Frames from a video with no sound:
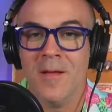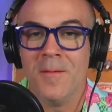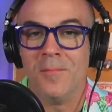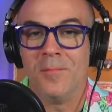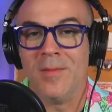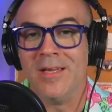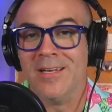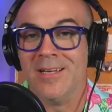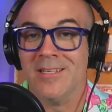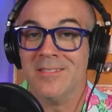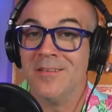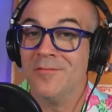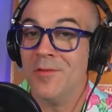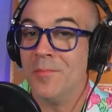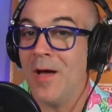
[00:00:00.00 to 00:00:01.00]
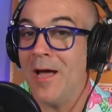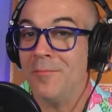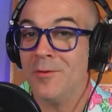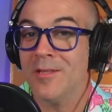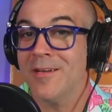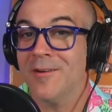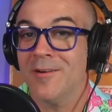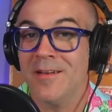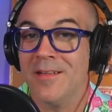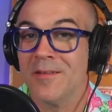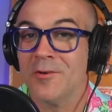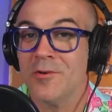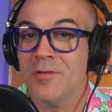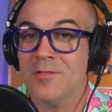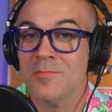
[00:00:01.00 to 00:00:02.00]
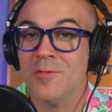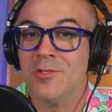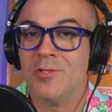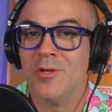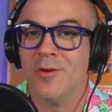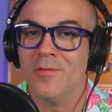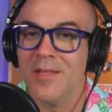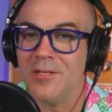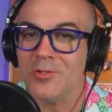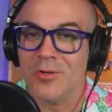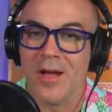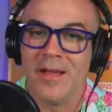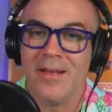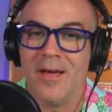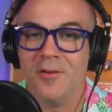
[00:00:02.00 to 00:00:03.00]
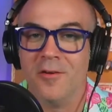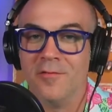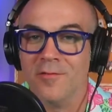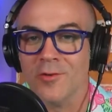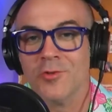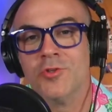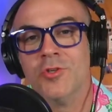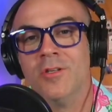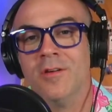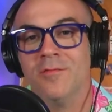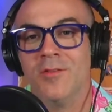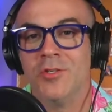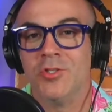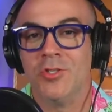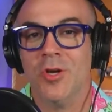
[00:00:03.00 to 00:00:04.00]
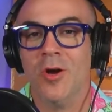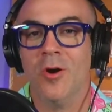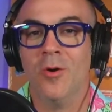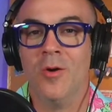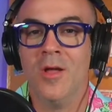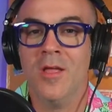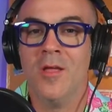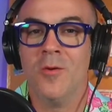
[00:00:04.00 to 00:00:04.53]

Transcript: Because of the popularity of the Christmas show, they tried out a version of the show